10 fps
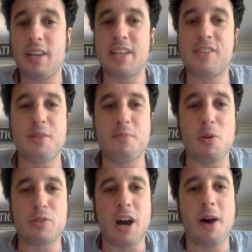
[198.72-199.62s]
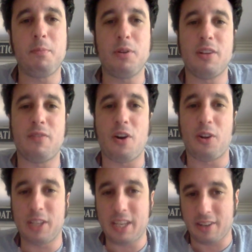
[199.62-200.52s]
is the most humble of
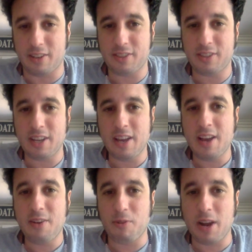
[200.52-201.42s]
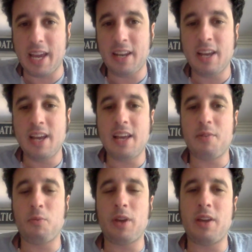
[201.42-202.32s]
all leaders, right?
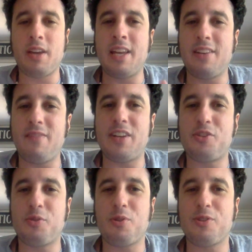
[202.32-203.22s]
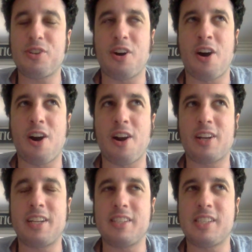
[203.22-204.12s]
Individuals are
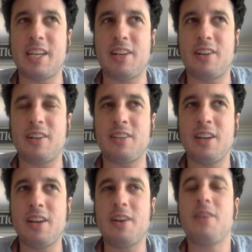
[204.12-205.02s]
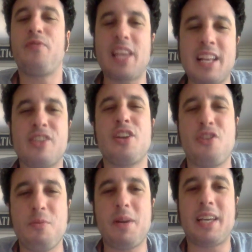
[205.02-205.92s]
considered, it's the
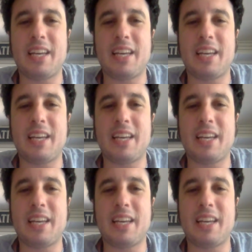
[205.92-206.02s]
human